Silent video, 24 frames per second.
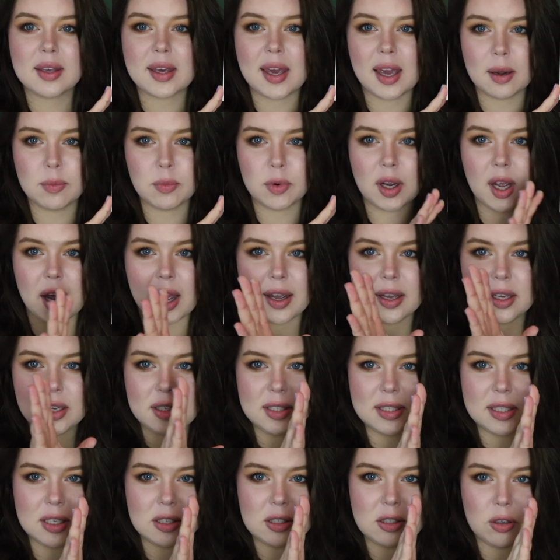Camera, I
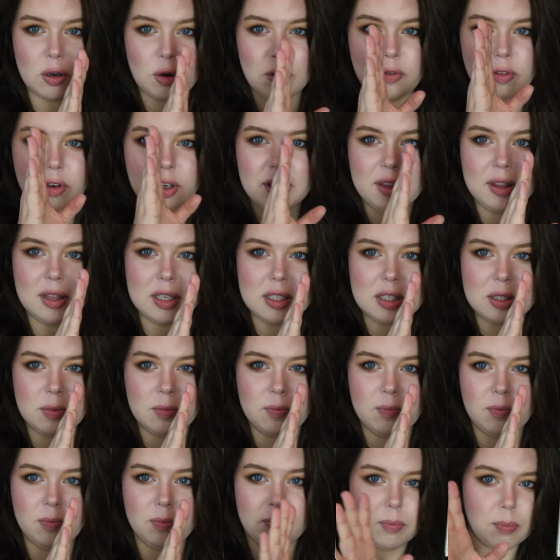exist over in this
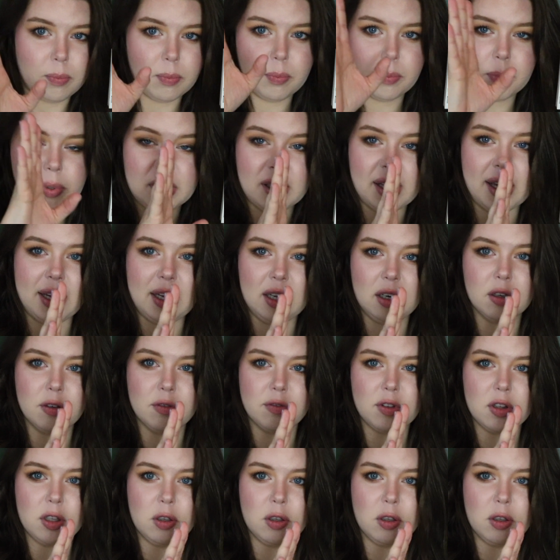plane of the